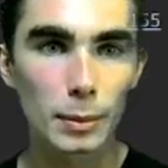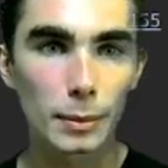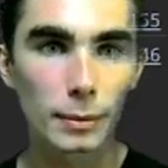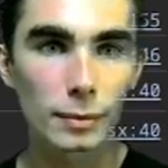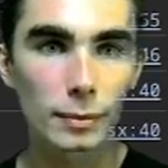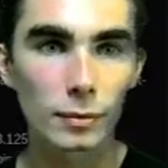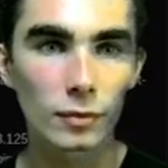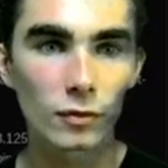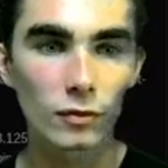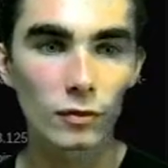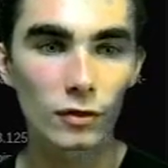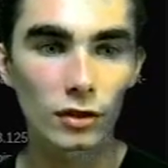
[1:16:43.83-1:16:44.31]

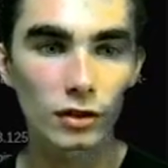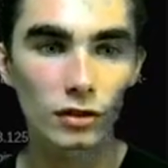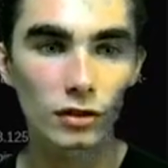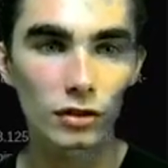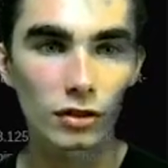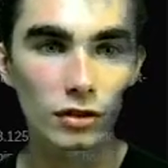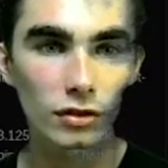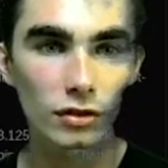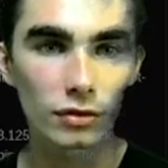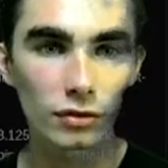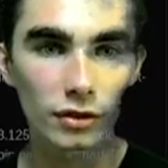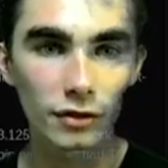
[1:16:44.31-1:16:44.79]
Let's just
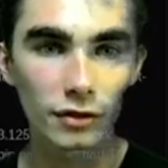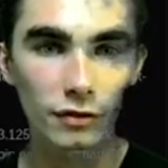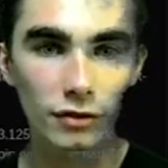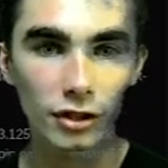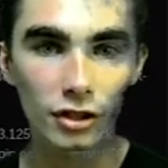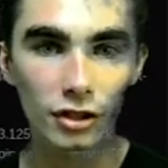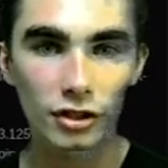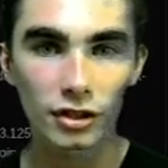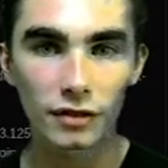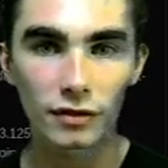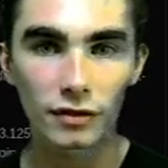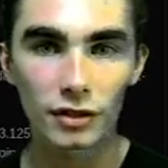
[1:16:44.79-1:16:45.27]
refresh
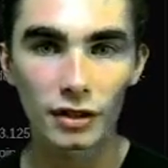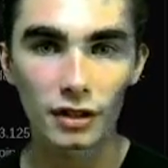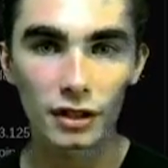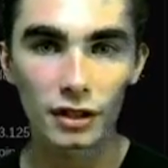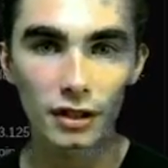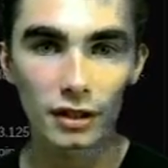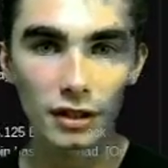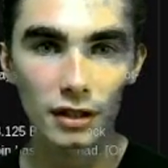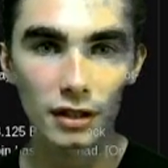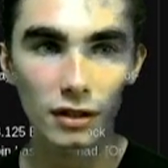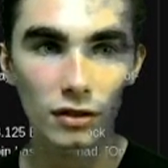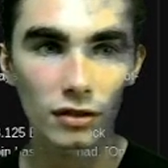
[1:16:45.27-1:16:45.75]
everything.
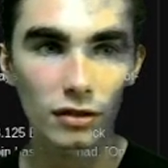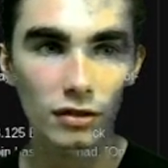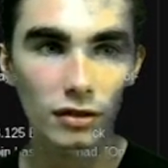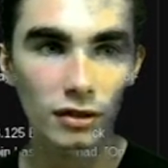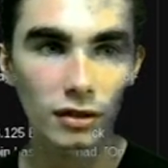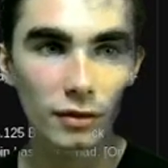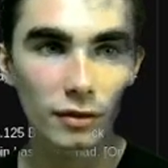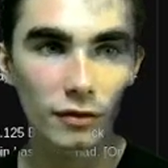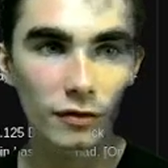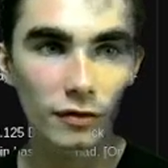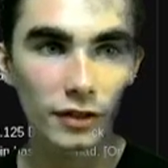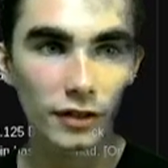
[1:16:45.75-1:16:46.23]
That usually
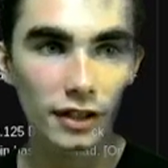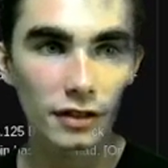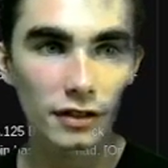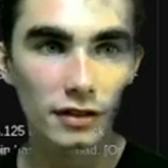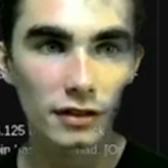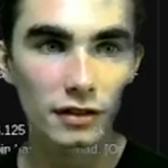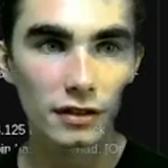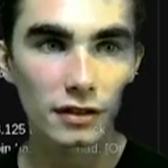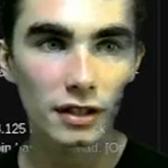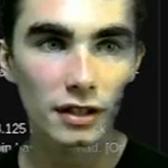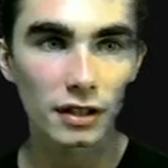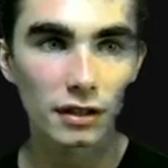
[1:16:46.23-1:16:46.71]
fixes
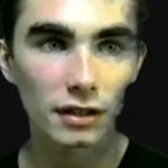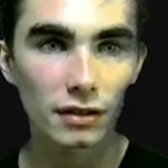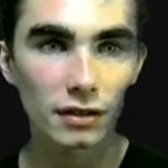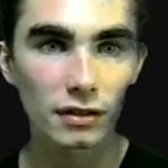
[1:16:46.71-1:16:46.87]
things.